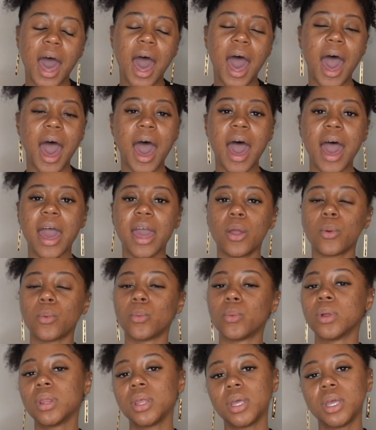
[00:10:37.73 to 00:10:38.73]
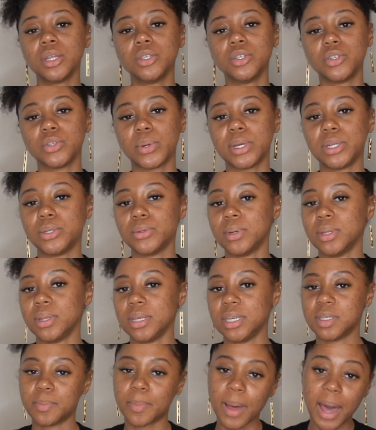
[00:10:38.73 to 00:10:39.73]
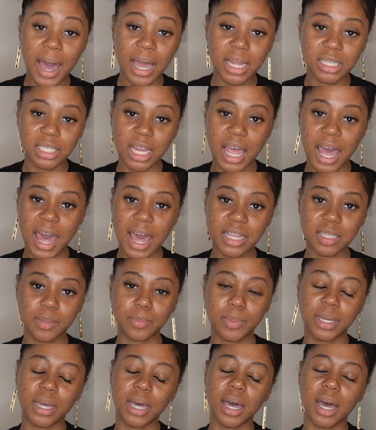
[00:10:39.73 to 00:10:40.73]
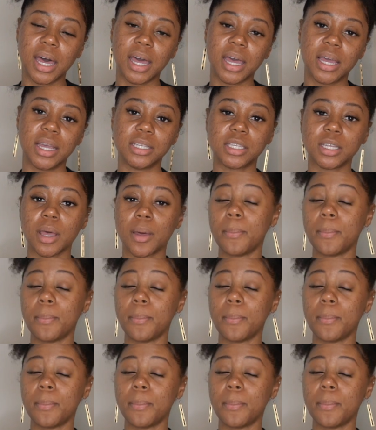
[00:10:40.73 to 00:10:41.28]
I really enjoy doing these pod chats because